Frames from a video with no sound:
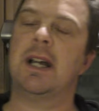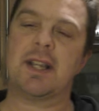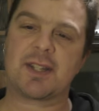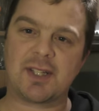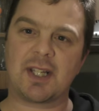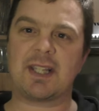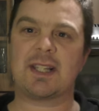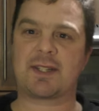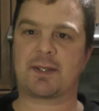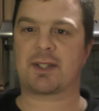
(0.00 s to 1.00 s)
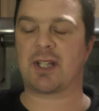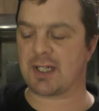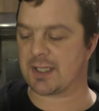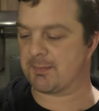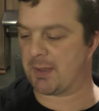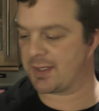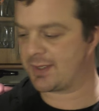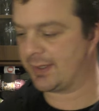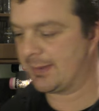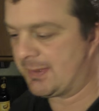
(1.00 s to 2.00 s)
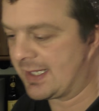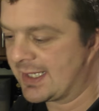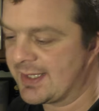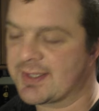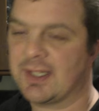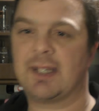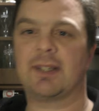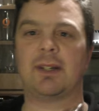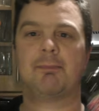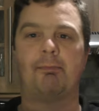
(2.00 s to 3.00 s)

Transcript: Slightly, slightly spicy on the back end, slightly kind of